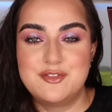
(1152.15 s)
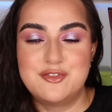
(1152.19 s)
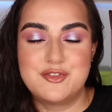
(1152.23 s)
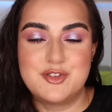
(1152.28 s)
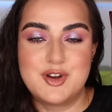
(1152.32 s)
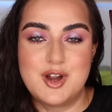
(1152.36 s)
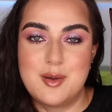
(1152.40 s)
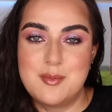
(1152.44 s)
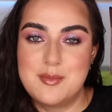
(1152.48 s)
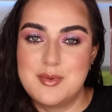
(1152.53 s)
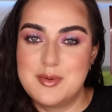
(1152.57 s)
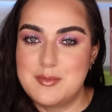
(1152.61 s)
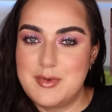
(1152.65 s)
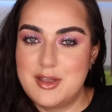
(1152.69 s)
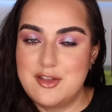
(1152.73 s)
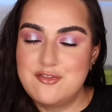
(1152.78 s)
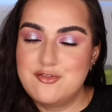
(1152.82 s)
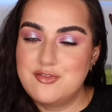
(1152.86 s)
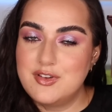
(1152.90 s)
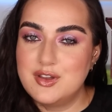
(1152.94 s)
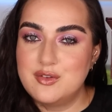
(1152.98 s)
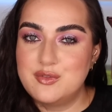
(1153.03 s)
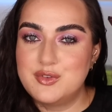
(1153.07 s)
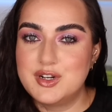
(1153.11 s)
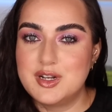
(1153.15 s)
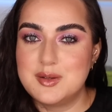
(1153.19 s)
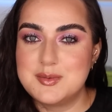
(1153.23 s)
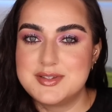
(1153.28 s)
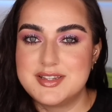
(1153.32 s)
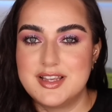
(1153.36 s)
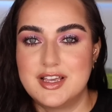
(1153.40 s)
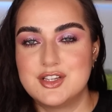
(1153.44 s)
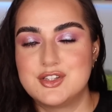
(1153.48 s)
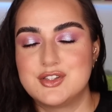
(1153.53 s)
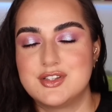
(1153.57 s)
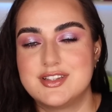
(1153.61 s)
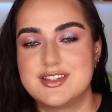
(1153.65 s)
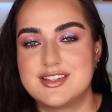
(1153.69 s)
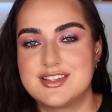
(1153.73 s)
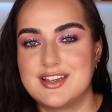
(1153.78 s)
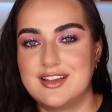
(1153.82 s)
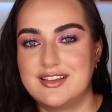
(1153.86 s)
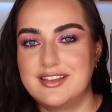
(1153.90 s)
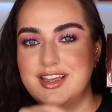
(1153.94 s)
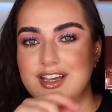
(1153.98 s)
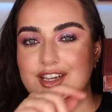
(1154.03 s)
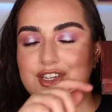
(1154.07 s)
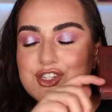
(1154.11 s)
from my favorite obsessions
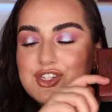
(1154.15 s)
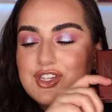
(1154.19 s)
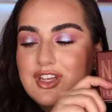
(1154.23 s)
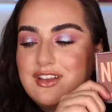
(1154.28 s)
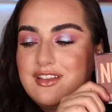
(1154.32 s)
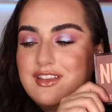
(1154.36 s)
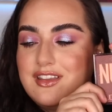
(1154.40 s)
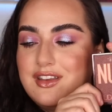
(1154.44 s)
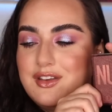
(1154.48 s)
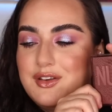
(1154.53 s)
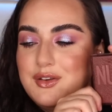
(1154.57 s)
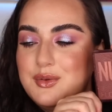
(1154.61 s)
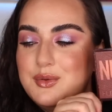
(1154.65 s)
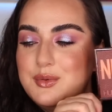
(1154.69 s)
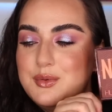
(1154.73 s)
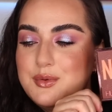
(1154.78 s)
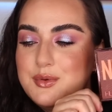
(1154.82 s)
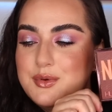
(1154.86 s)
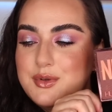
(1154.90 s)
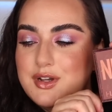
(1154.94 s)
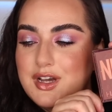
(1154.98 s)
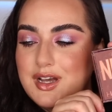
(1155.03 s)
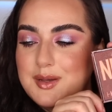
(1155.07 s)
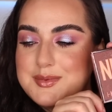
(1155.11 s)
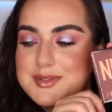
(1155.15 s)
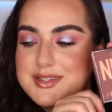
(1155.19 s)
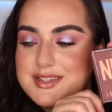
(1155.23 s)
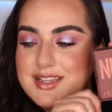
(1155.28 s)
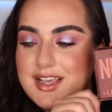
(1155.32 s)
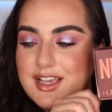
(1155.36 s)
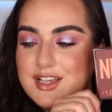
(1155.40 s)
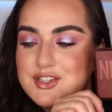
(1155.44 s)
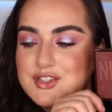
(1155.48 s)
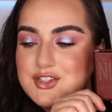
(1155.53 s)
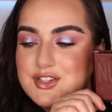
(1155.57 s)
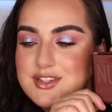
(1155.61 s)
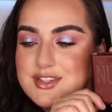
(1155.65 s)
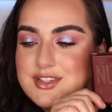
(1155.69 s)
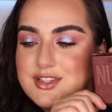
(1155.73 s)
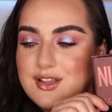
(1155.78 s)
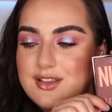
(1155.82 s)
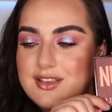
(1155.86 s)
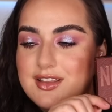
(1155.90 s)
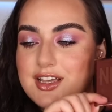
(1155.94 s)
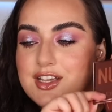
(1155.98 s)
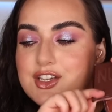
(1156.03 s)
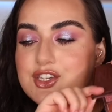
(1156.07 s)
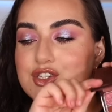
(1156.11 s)
collection the nude obsessions
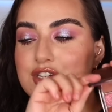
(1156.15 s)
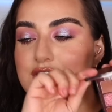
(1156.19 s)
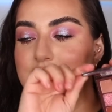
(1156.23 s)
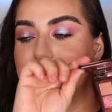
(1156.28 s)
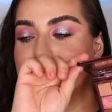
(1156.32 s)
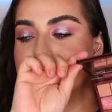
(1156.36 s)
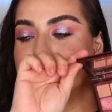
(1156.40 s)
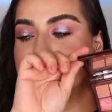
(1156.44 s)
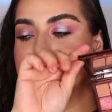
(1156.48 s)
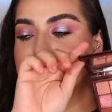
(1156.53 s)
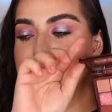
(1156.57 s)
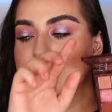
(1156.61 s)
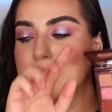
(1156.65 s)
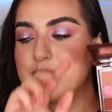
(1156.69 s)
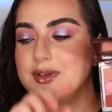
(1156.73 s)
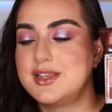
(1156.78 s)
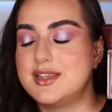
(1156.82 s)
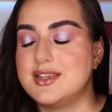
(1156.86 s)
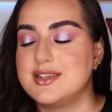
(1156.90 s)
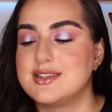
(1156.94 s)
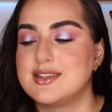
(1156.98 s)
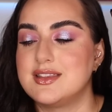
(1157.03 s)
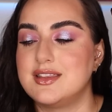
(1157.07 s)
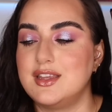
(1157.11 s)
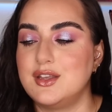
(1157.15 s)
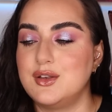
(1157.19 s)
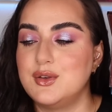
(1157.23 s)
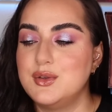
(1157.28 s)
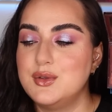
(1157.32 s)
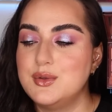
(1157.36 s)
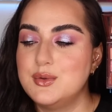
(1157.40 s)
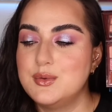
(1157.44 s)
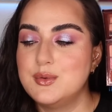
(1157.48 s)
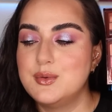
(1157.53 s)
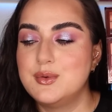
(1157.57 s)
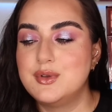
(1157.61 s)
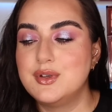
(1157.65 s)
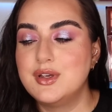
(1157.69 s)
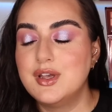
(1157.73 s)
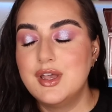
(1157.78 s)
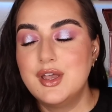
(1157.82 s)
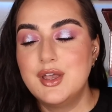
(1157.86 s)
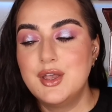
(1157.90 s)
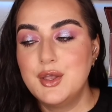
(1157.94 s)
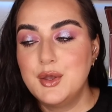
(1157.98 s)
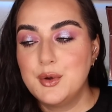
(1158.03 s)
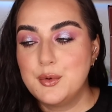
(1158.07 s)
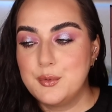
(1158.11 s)
collection and this one is the nude
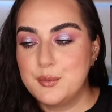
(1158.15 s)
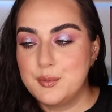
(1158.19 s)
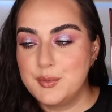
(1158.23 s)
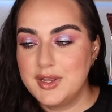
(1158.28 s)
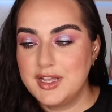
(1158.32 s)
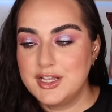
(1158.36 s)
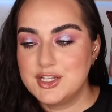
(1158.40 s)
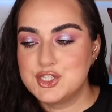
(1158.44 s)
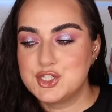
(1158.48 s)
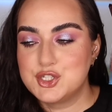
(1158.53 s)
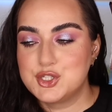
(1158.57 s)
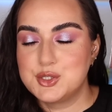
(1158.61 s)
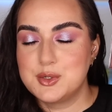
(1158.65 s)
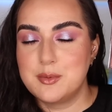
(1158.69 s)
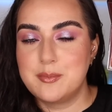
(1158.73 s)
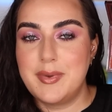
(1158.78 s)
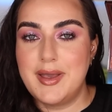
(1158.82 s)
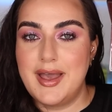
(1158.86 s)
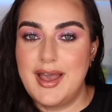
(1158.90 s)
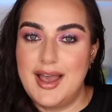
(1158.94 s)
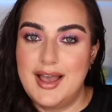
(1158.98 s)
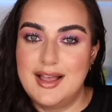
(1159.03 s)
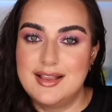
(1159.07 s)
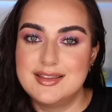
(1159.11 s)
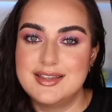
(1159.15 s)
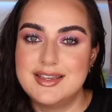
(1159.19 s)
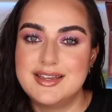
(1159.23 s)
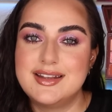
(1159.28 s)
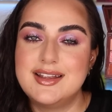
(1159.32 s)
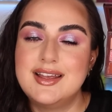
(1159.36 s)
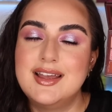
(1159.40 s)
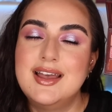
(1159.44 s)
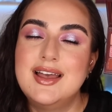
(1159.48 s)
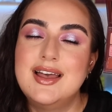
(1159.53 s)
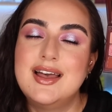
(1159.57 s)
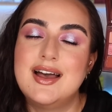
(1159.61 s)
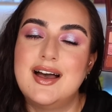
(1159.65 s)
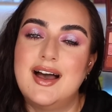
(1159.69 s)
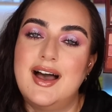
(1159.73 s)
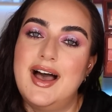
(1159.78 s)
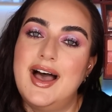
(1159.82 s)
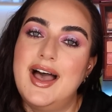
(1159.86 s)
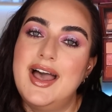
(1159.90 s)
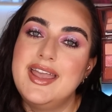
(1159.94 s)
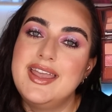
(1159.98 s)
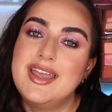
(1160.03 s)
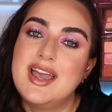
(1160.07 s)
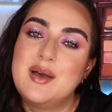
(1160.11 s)
rich palette.
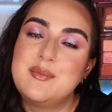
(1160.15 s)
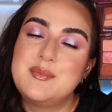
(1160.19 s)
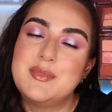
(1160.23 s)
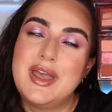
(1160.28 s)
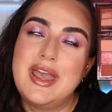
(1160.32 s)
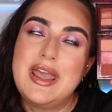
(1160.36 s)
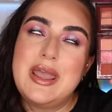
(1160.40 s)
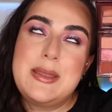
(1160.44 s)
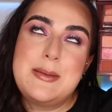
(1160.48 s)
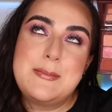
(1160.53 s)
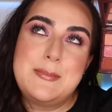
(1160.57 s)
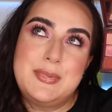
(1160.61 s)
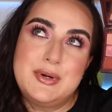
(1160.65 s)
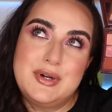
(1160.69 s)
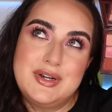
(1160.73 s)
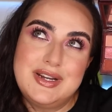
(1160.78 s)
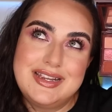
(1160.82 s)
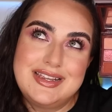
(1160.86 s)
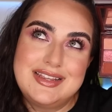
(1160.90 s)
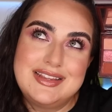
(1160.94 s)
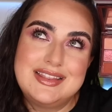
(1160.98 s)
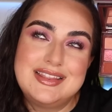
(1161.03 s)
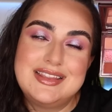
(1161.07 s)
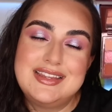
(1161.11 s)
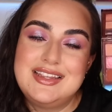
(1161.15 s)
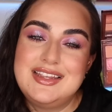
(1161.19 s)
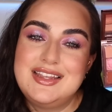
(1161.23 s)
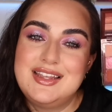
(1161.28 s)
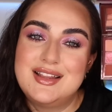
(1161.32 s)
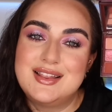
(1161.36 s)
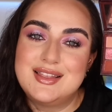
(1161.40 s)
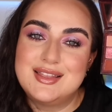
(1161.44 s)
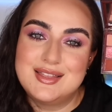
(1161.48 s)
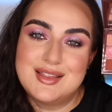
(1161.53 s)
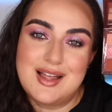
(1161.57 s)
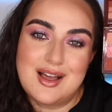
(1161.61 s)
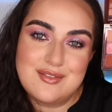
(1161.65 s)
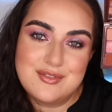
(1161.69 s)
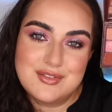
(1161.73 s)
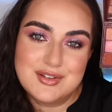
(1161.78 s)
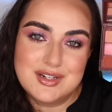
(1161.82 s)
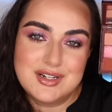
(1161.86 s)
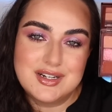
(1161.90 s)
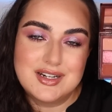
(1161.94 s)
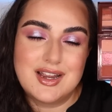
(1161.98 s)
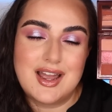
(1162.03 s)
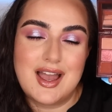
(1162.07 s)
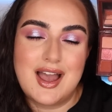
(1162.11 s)
I am a burgundy
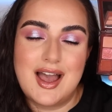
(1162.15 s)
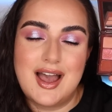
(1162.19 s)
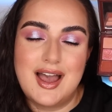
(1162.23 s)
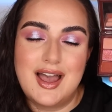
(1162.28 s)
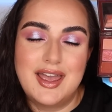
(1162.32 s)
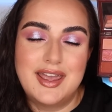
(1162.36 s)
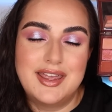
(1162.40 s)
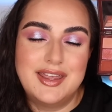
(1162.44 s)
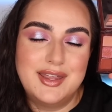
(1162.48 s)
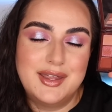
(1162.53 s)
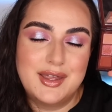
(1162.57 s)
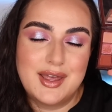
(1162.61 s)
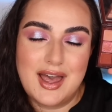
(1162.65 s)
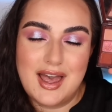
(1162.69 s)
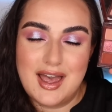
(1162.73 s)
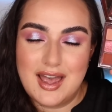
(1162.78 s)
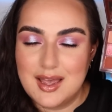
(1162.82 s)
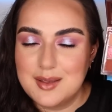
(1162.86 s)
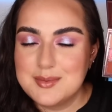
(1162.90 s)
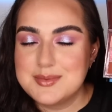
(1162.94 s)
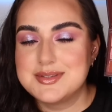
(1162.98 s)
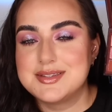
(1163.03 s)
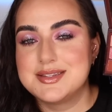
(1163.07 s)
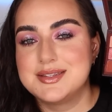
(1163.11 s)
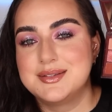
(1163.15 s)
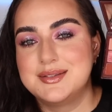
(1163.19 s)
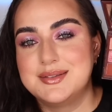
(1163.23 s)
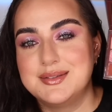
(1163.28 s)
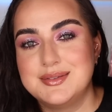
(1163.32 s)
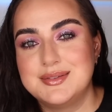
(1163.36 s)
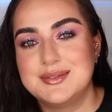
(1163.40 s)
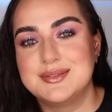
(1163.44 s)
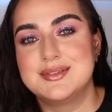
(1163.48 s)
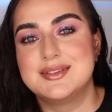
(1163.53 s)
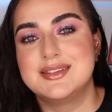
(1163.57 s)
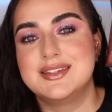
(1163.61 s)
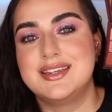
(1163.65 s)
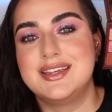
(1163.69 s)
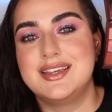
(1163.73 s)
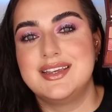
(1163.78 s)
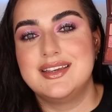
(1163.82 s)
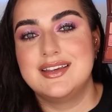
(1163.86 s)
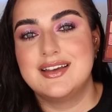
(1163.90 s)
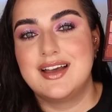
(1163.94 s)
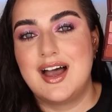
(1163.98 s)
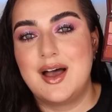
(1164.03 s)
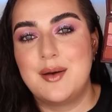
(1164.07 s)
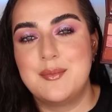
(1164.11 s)
lover. I
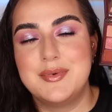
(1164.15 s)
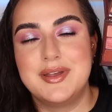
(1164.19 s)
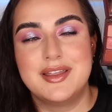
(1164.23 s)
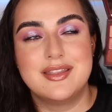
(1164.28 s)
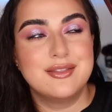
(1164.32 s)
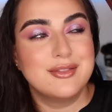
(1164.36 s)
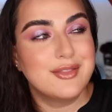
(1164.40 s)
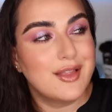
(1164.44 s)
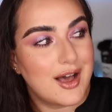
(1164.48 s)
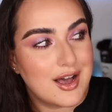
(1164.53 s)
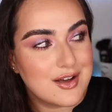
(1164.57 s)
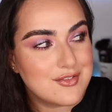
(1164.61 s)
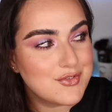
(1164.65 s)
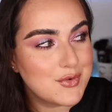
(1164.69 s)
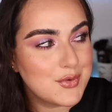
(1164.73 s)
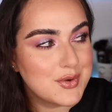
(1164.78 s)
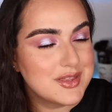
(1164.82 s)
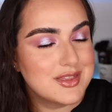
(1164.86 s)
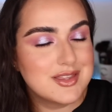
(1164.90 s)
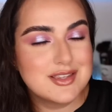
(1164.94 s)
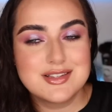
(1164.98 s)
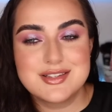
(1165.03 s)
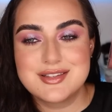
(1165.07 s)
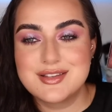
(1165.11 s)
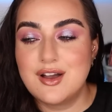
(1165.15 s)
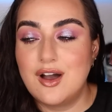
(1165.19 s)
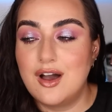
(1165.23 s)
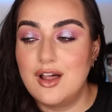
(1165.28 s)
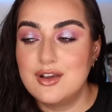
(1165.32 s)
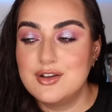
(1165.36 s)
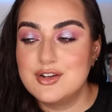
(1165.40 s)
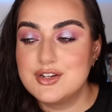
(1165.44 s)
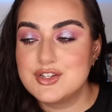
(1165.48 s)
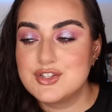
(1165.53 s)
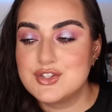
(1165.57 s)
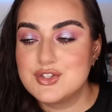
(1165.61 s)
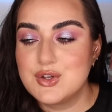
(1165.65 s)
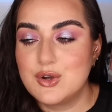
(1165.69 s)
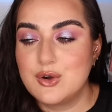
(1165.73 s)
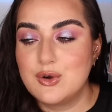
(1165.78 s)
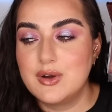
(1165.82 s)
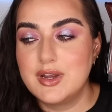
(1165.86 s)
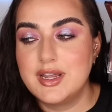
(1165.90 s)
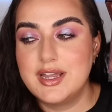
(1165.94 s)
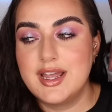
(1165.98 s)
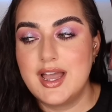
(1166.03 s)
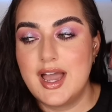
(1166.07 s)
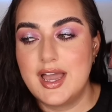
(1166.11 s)
absolutely am um, in love with this color
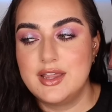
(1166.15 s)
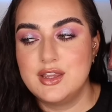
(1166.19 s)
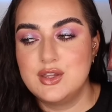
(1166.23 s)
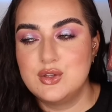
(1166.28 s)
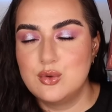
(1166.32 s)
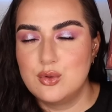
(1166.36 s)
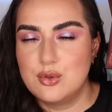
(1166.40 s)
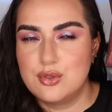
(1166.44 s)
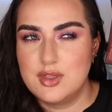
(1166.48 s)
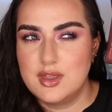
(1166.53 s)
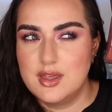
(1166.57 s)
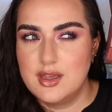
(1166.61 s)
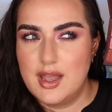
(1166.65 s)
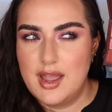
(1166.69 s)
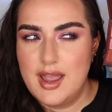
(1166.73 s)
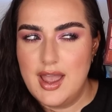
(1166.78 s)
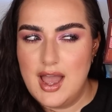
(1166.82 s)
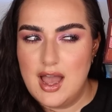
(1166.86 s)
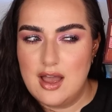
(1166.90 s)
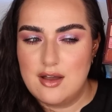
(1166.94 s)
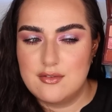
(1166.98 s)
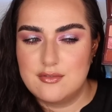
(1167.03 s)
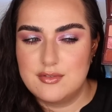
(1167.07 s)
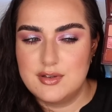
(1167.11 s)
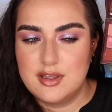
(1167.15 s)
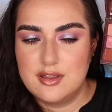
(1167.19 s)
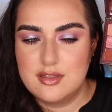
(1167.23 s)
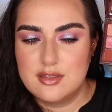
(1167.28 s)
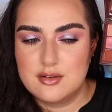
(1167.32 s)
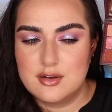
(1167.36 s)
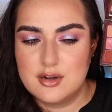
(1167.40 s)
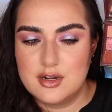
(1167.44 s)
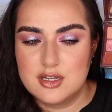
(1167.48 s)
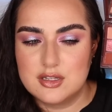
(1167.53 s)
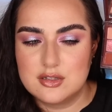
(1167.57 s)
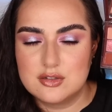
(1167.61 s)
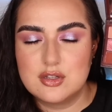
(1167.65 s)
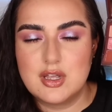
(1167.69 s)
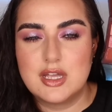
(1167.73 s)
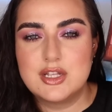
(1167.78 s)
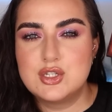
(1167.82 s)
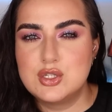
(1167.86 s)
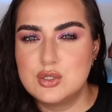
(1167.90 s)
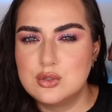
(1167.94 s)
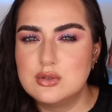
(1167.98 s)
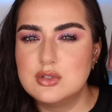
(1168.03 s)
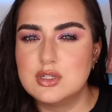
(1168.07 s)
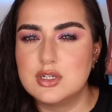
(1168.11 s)
story. I do think I have either uh,
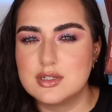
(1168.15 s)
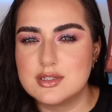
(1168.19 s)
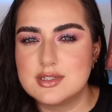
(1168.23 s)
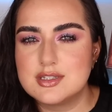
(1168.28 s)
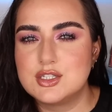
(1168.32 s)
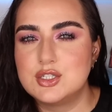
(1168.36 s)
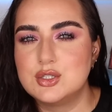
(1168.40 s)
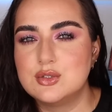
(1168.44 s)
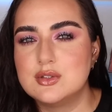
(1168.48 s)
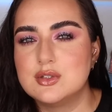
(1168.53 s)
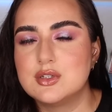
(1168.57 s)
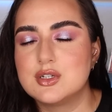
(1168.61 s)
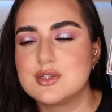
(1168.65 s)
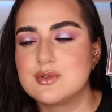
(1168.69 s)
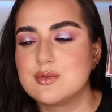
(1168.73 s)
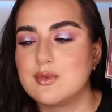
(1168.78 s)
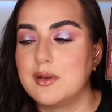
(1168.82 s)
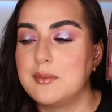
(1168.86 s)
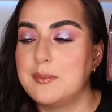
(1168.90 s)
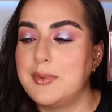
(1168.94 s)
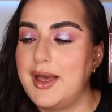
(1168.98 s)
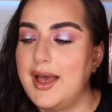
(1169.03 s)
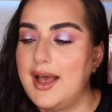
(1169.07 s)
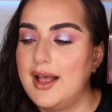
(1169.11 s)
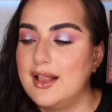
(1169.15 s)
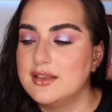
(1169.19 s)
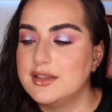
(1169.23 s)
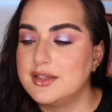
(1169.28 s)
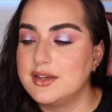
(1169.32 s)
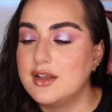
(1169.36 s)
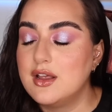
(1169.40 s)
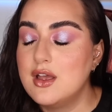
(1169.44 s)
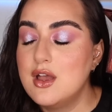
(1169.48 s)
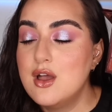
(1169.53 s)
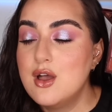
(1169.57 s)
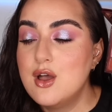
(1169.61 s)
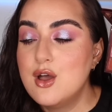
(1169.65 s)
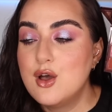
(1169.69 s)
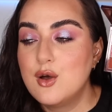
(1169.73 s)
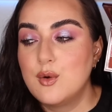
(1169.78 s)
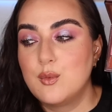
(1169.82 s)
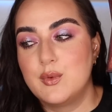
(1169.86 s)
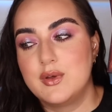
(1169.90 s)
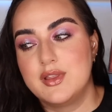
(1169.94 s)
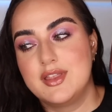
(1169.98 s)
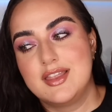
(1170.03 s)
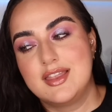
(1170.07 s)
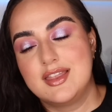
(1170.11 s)
two looks, two looks, one palette
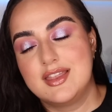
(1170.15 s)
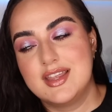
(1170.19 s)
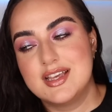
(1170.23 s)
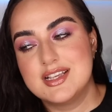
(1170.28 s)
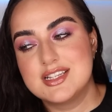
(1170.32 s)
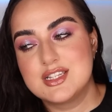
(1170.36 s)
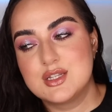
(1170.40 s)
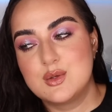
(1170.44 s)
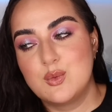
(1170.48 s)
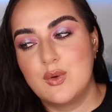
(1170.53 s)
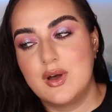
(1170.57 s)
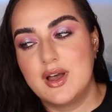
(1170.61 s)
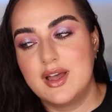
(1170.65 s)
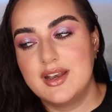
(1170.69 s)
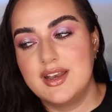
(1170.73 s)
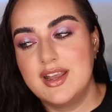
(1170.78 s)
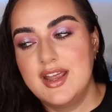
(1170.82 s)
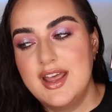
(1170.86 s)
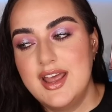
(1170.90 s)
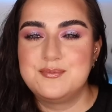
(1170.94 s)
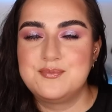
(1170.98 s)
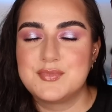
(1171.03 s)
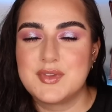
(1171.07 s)
with this one.